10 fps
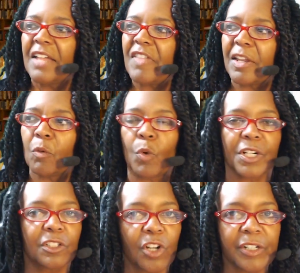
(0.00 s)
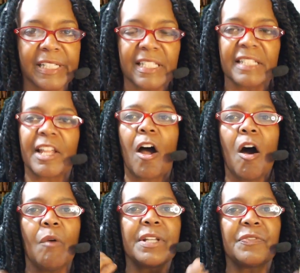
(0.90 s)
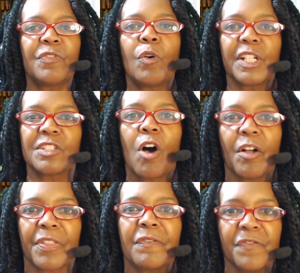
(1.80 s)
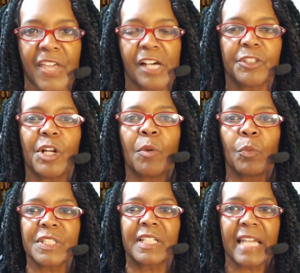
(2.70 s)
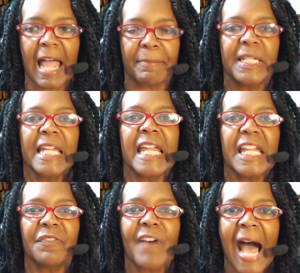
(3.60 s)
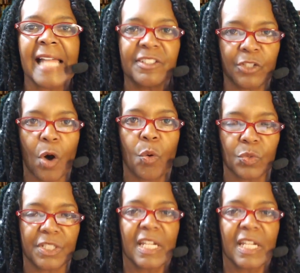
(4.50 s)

They don't want to learn anything. They always focus on the failure and what's going to happen if I don't